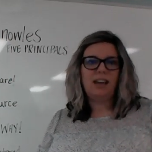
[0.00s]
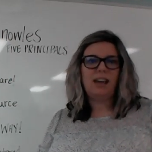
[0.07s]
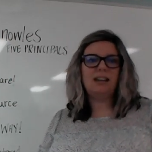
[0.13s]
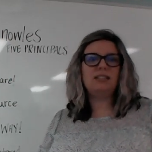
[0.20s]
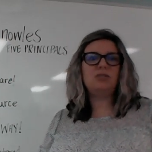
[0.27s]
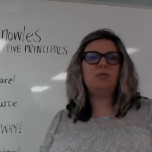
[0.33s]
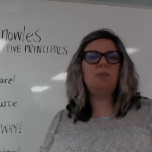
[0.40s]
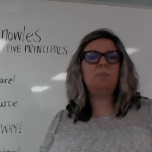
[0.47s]

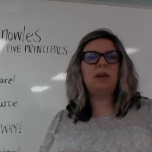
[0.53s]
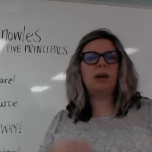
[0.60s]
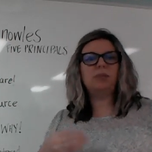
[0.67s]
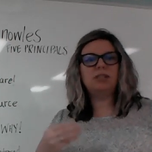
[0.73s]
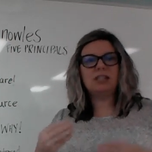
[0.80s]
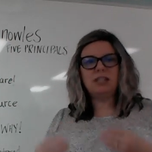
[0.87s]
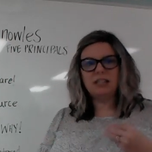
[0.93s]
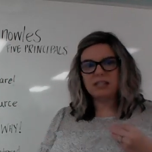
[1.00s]
and to be
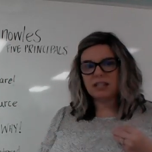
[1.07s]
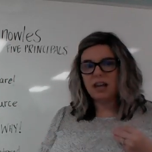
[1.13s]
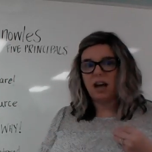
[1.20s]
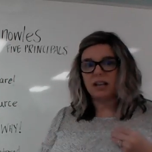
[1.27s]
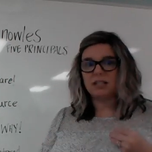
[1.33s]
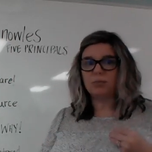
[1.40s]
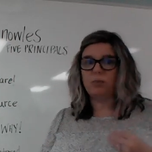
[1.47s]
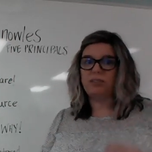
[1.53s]
able to
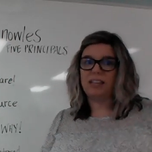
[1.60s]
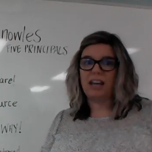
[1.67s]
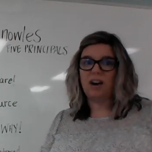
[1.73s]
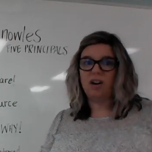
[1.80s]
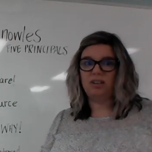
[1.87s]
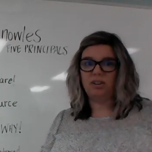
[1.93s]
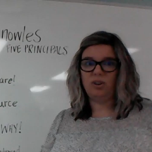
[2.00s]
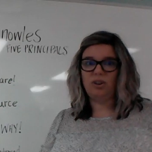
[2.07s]
discuss what they
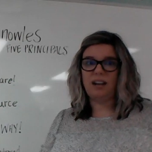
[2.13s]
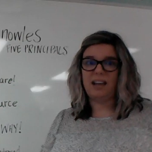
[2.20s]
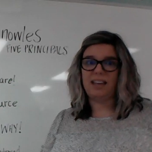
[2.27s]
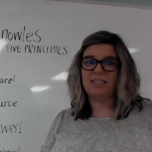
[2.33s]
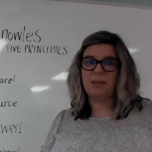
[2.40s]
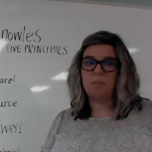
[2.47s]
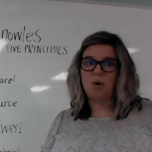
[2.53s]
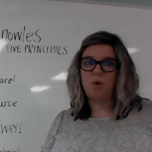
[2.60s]
are learning
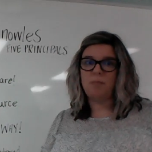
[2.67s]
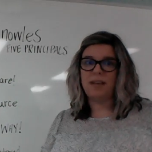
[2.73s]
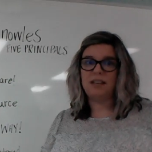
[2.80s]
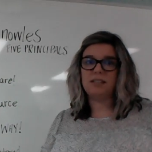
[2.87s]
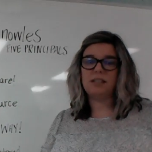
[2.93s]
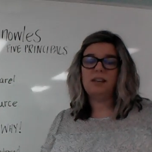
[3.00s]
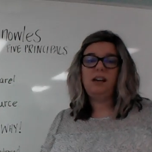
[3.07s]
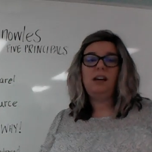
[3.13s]
at the
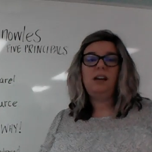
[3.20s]
moment.